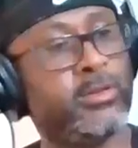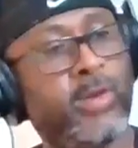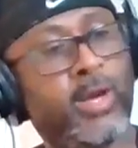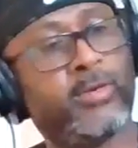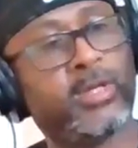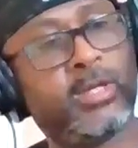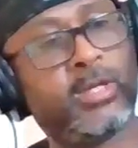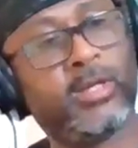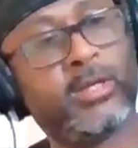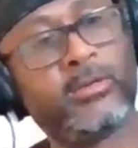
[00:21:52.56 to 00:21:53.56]
you have a
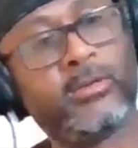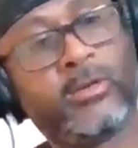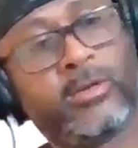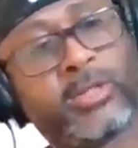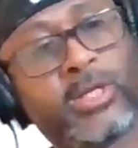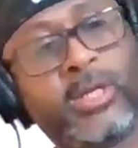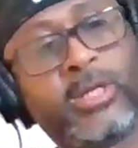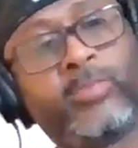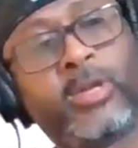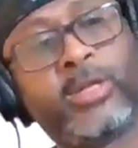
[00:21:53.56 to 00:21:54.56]
kid, son
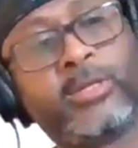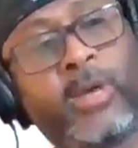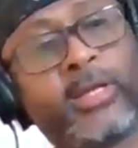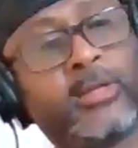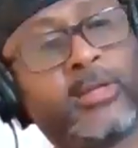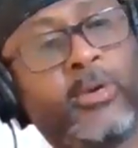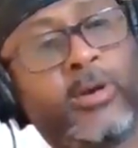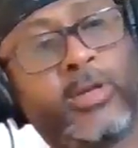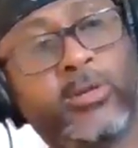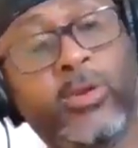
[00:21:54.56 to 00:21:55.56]
that plays
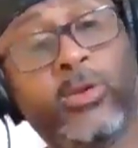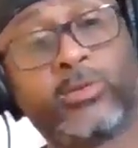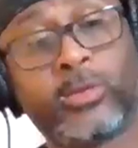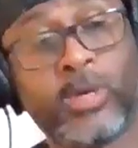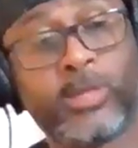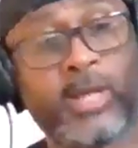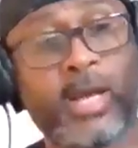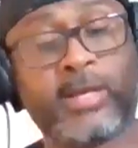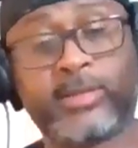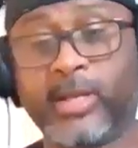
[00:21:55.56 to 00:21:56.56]
basketball, and some other
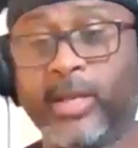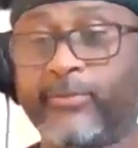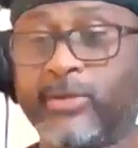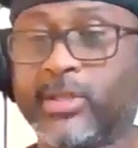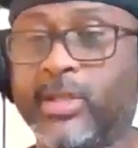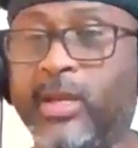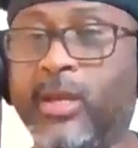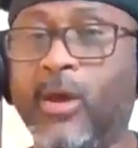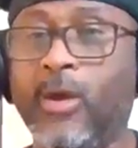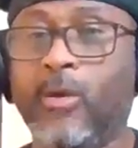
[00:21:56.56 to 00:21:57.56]
guys that left the state.
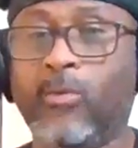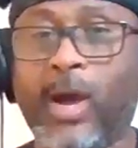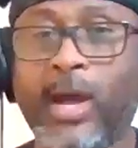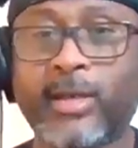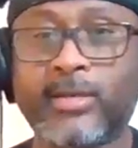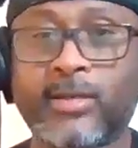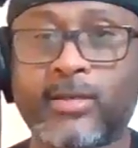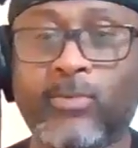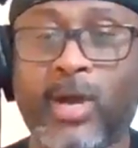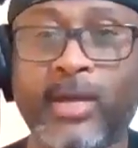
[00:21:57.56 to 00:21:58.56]
Why is
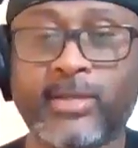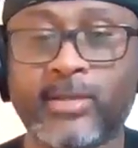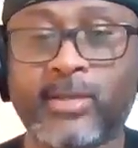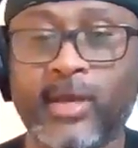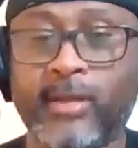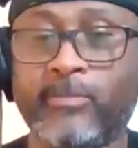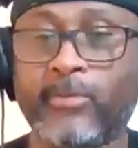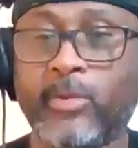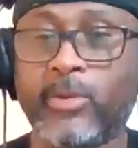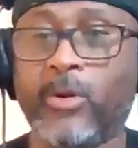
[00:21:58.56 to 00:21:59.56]
it that
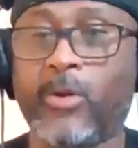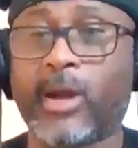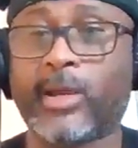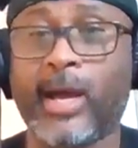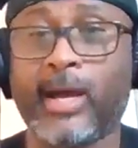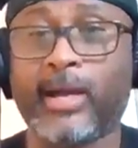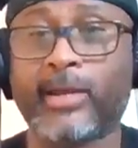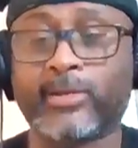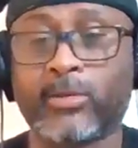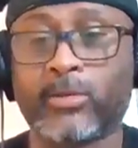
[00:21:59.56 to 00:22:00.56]
our
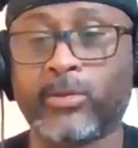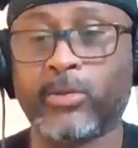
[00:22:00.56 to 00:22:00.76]
guys, or